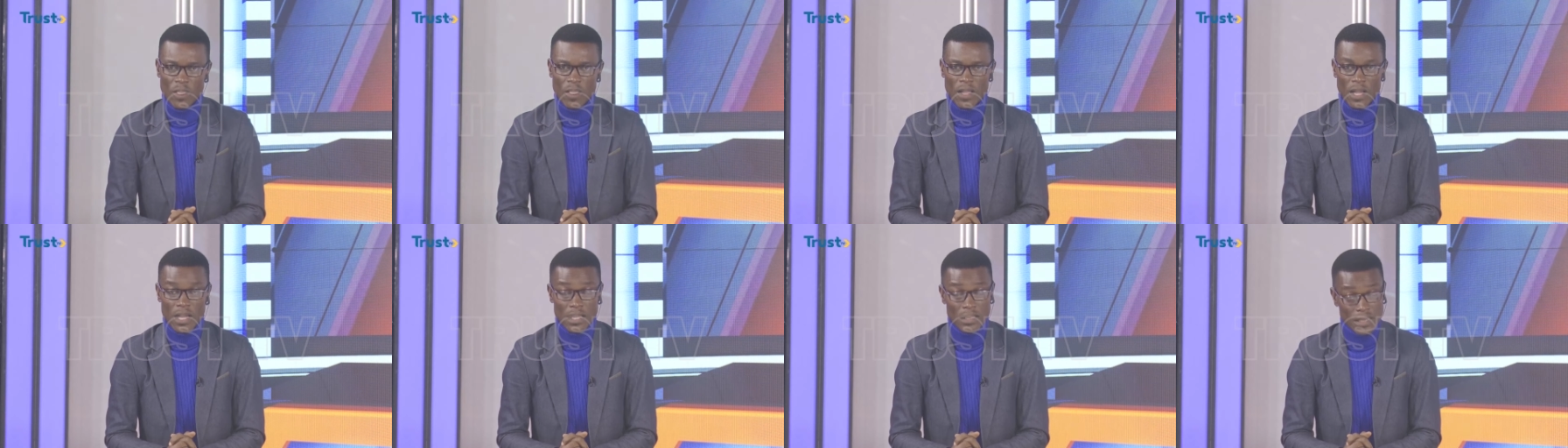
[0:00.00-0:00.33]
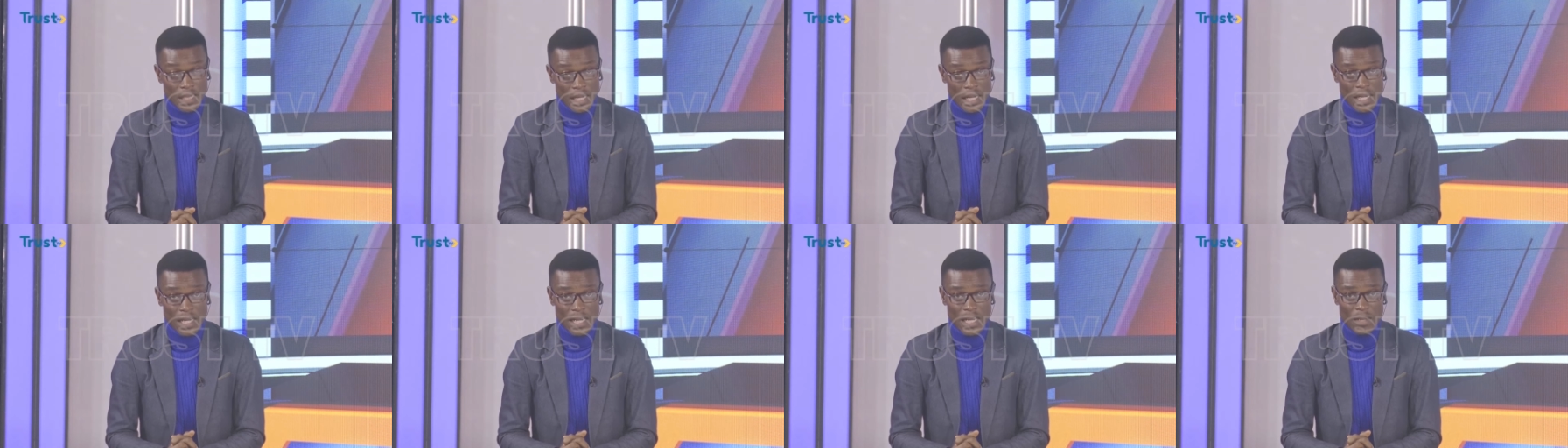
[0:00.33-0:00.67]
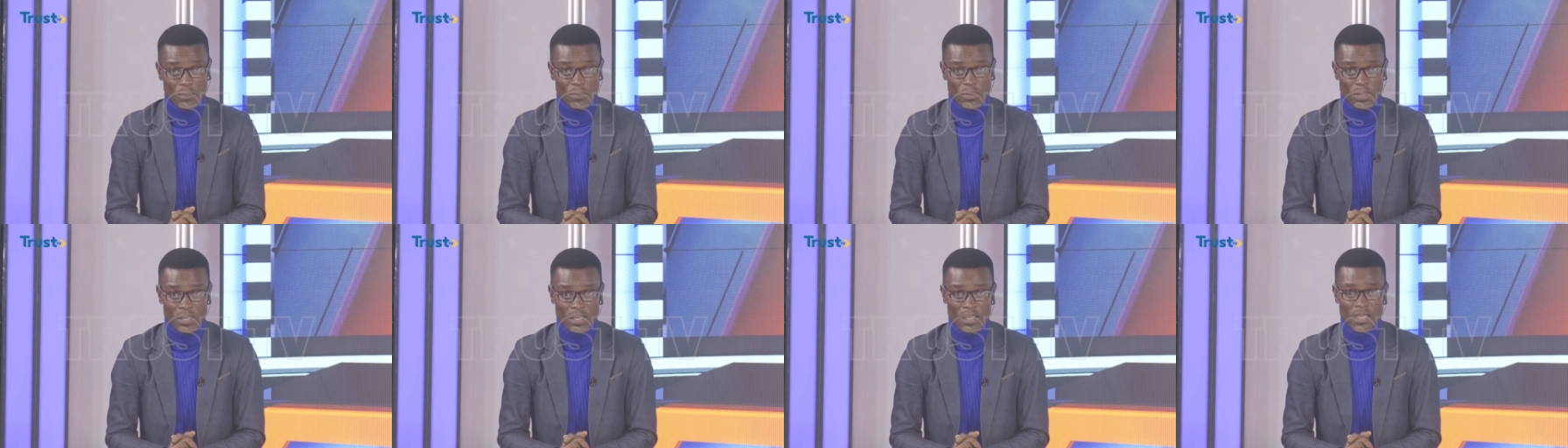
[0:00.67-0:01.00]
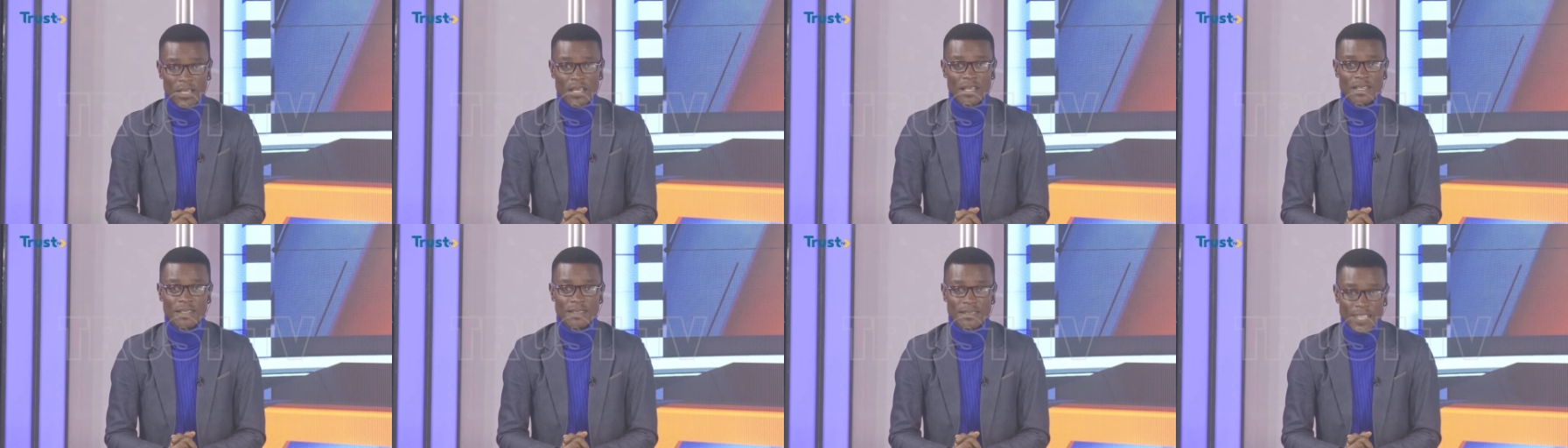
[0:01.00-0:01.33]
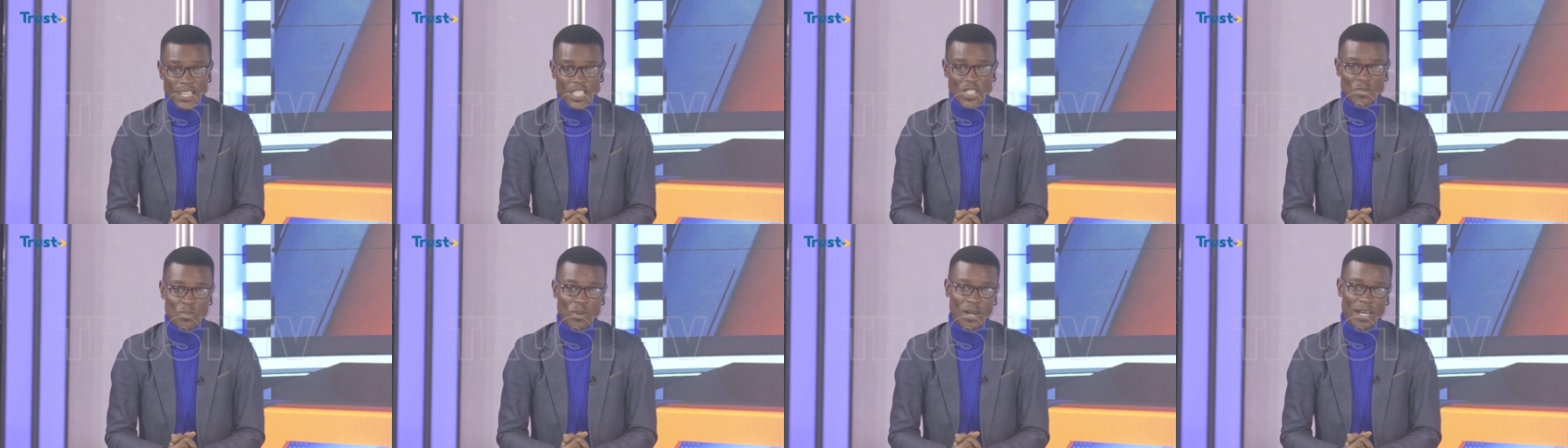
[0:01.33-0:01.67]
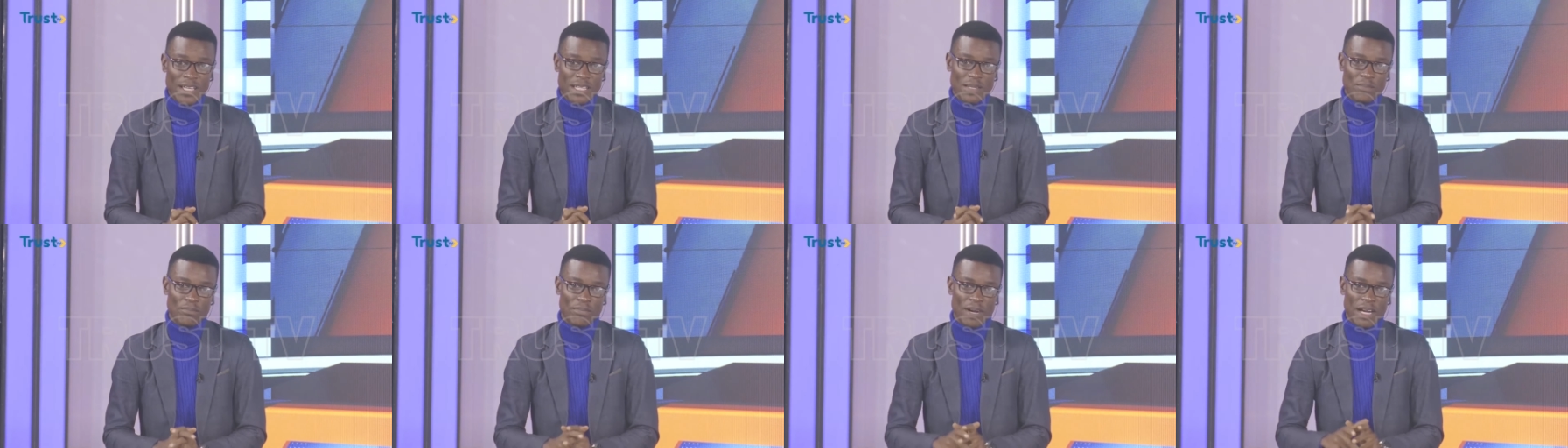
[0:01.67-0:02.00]
and they are happy
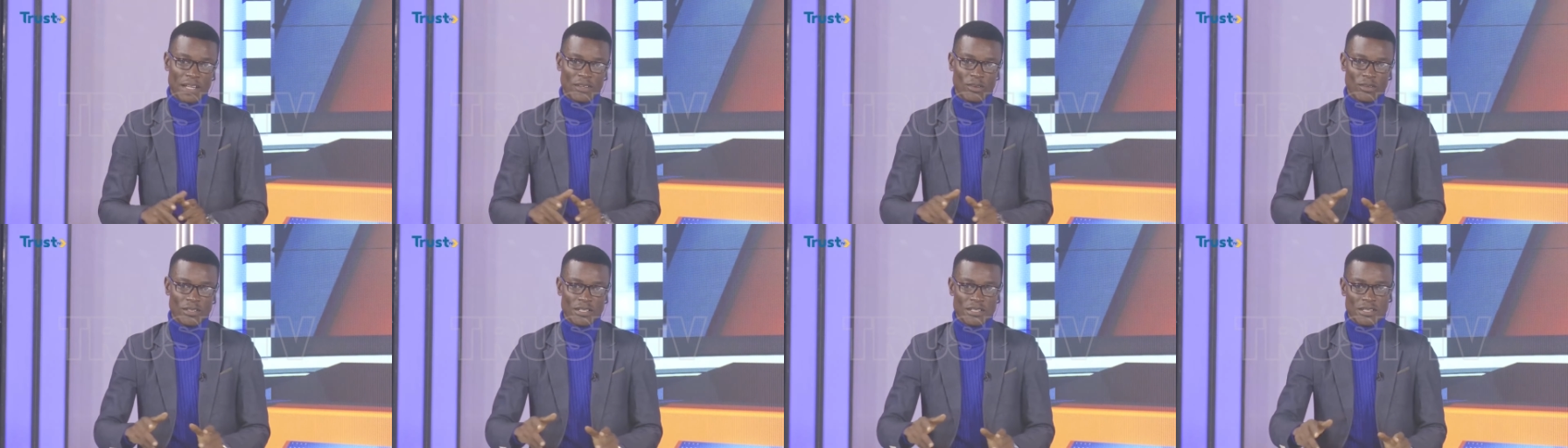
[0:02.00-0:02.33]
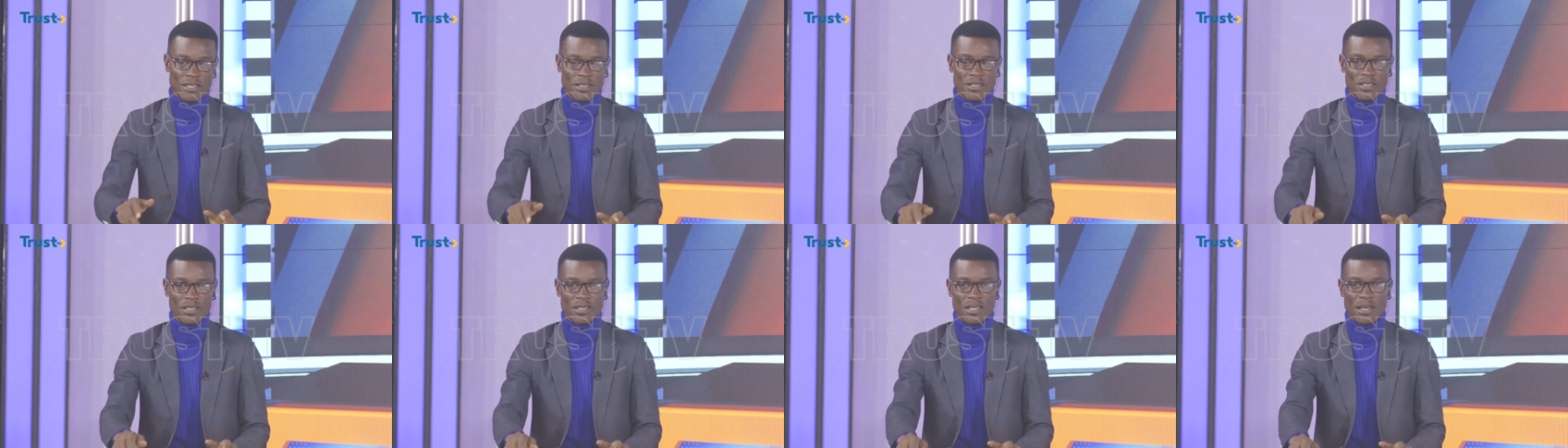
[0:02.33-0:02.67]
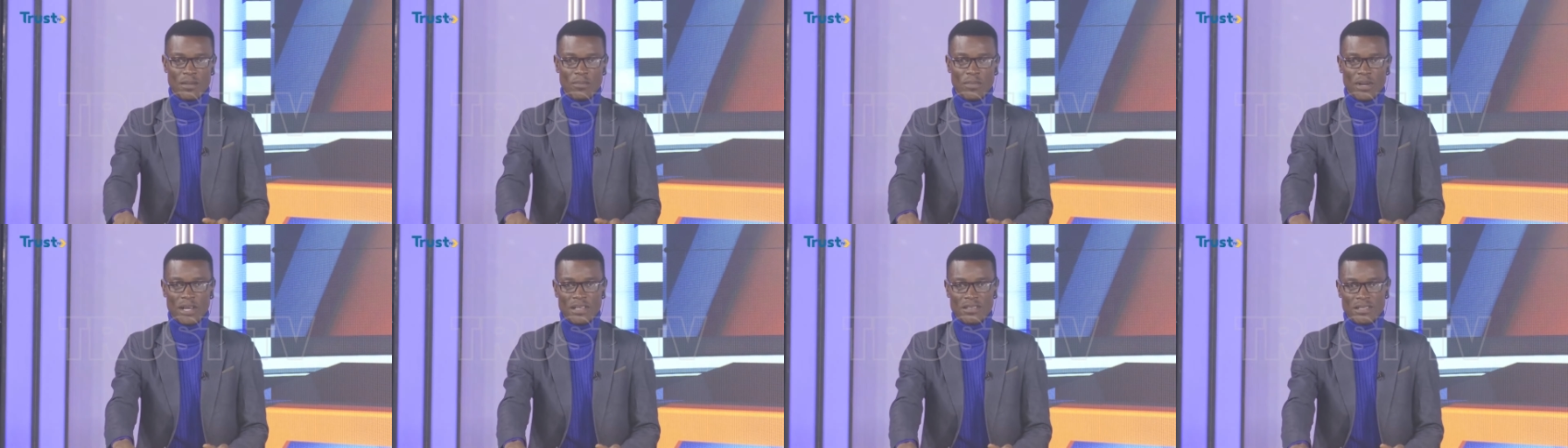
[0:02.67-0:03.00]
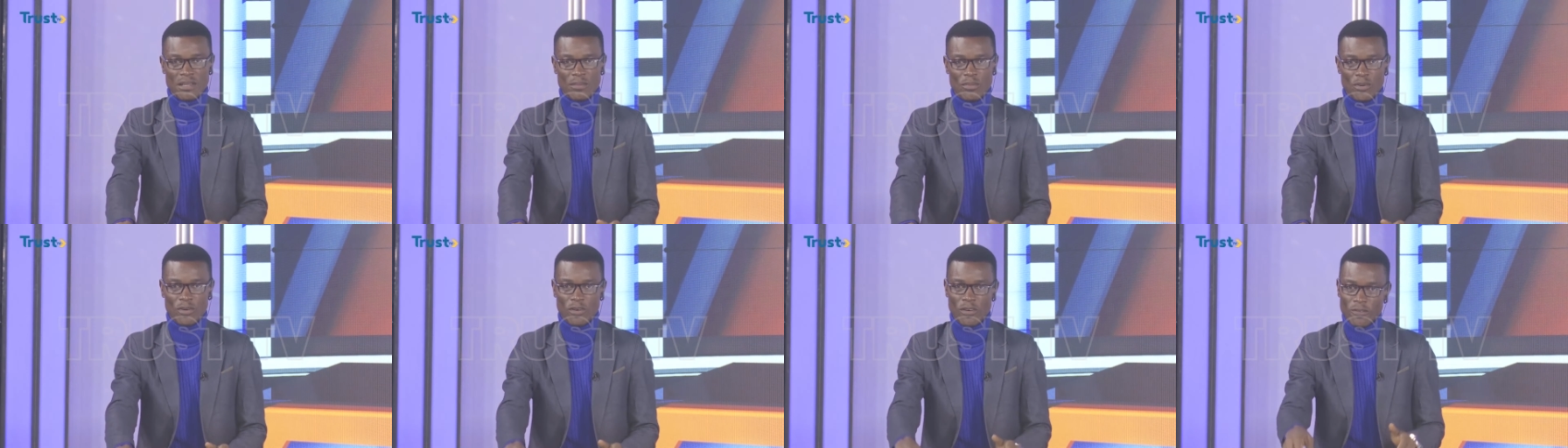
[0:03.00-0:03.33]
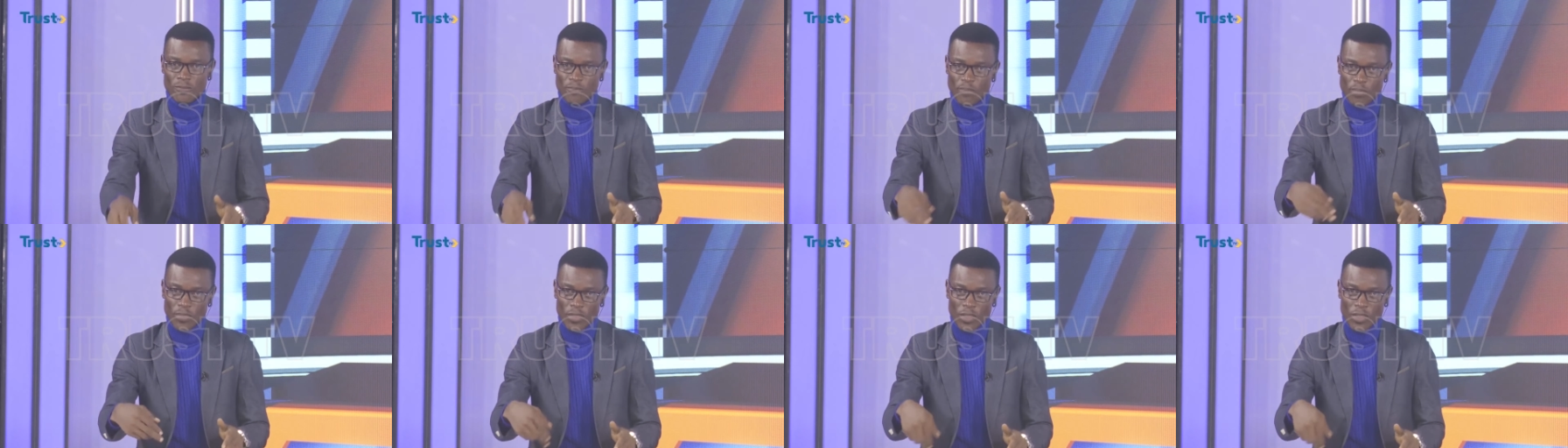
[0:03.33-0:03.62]
despite the ban on international basketball.